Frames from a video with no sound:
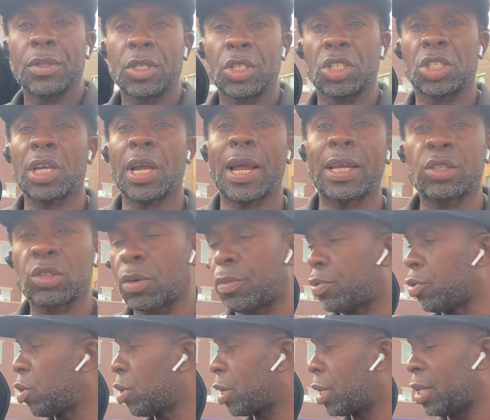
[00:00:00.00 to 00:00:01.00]
Shout out to
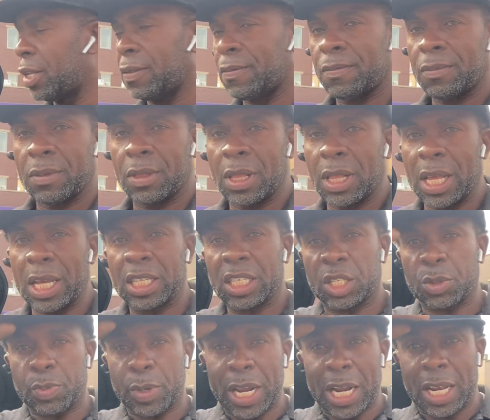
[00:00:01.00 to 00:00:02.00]
Brooklyn. Let's
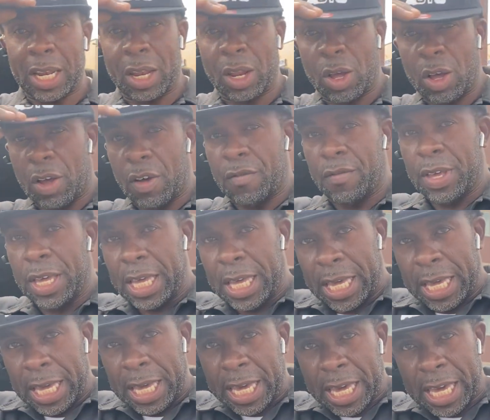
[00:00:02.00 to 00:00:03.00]
spread love
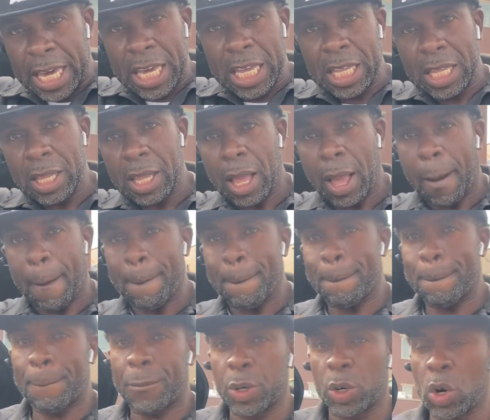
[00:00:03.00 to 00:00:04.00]
in
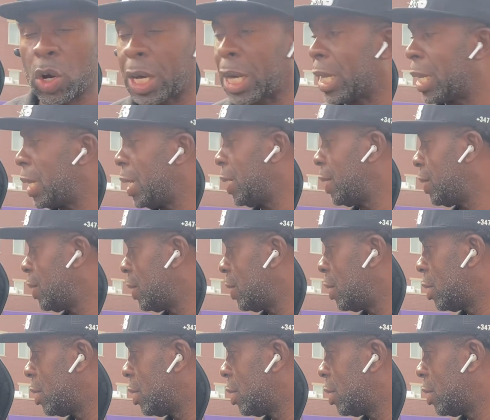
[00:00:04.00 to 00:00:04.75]
Brooklyn